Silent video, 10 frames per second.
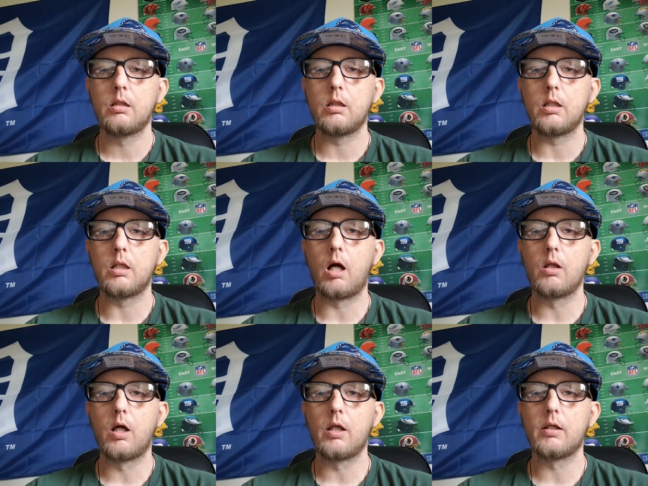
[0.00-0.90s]

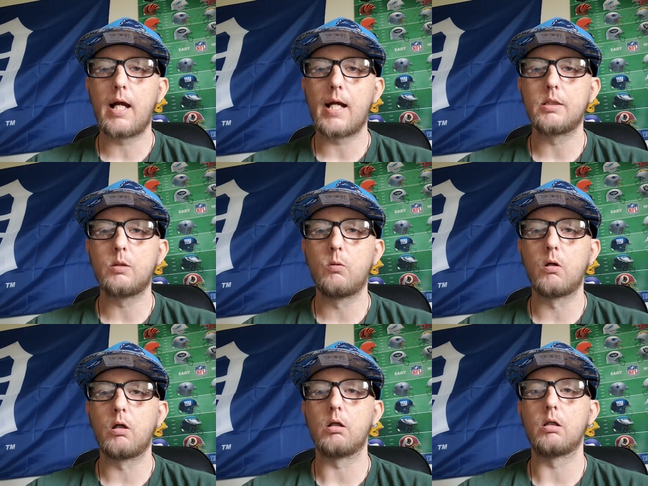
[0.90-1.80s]
the other guys who
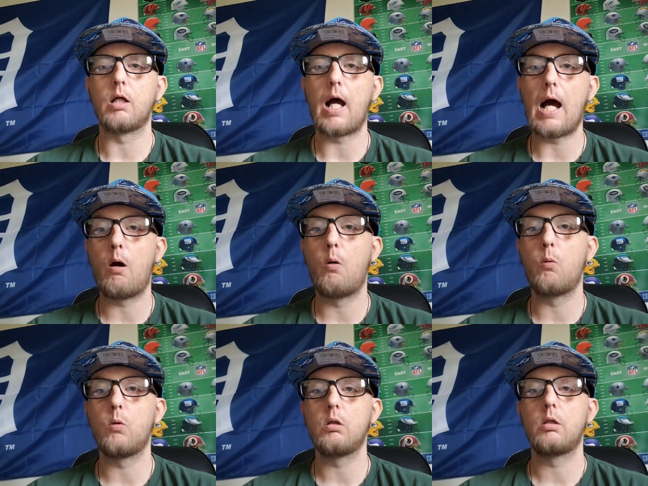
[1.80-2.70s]
are
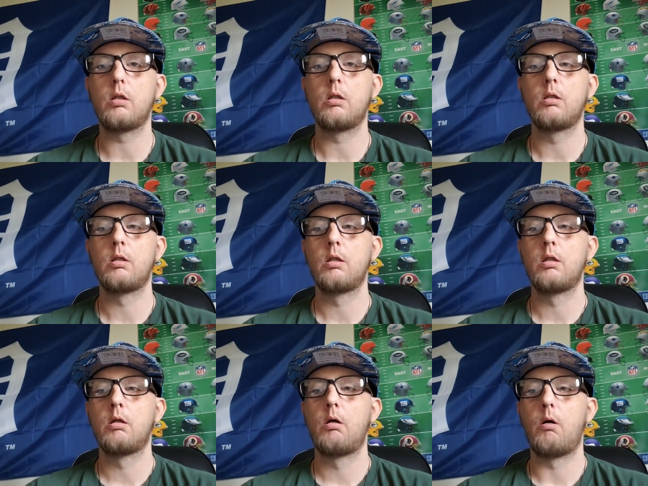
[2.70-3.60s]
out,
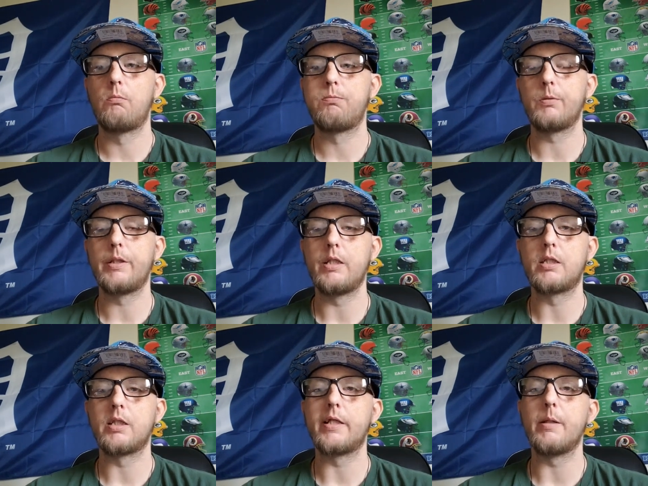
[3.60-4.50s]
hopefully
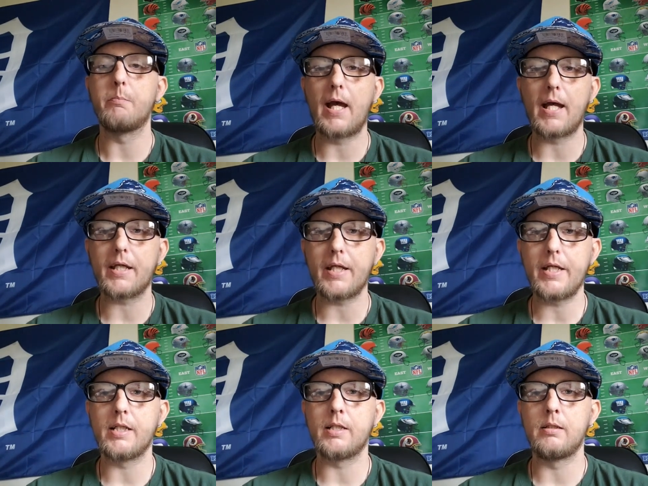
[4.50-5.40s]
to get back
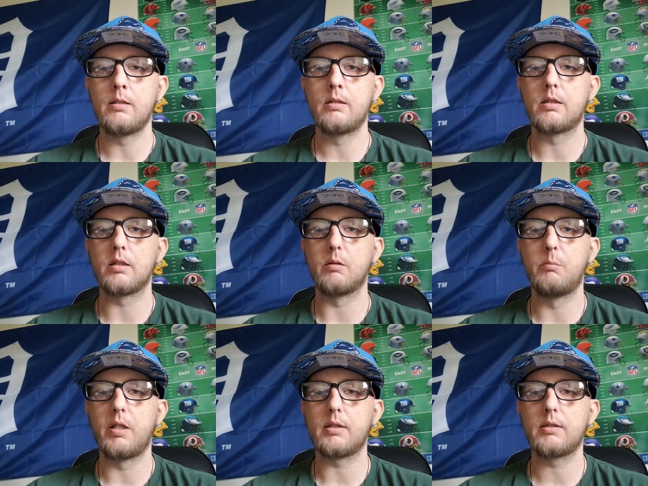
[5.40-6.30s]
in to the
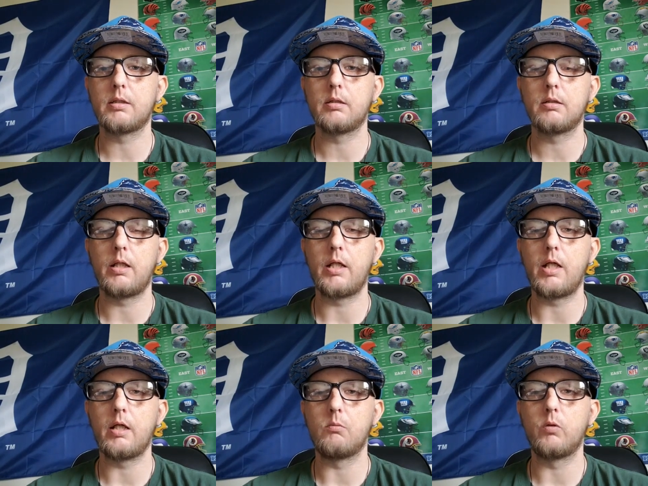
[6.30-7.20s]
mix,
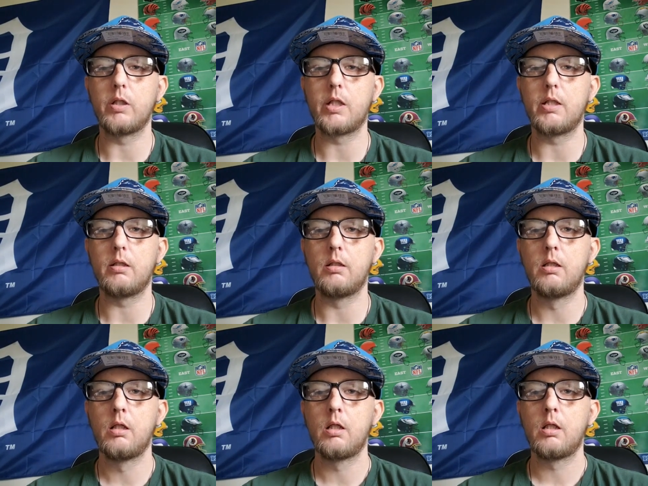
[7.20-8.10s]
and we can
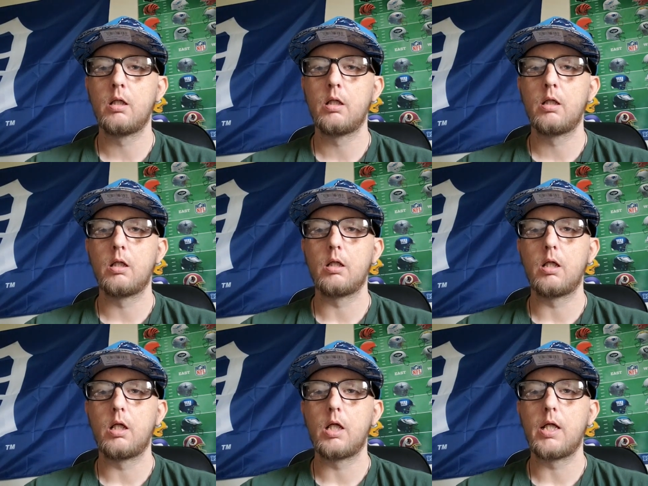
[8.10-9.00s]

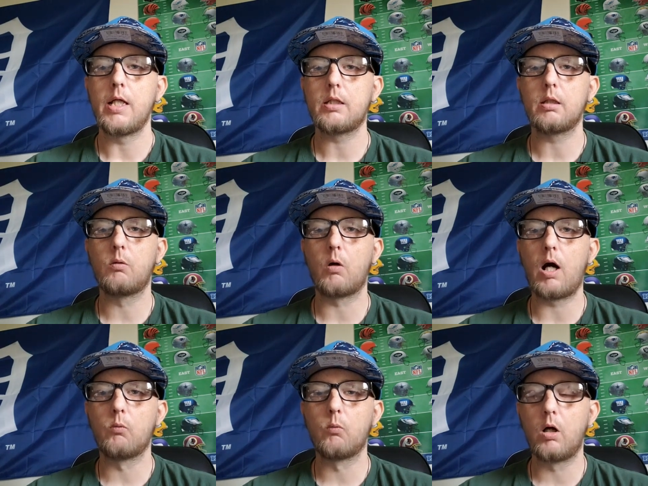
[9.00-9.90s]
hit the
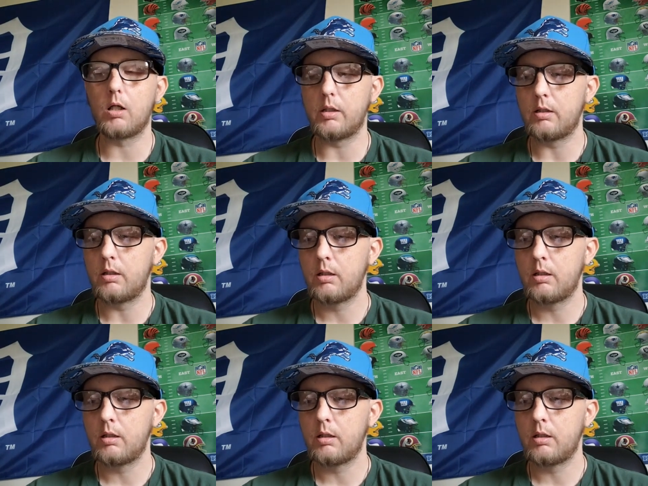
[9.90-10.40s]
ground running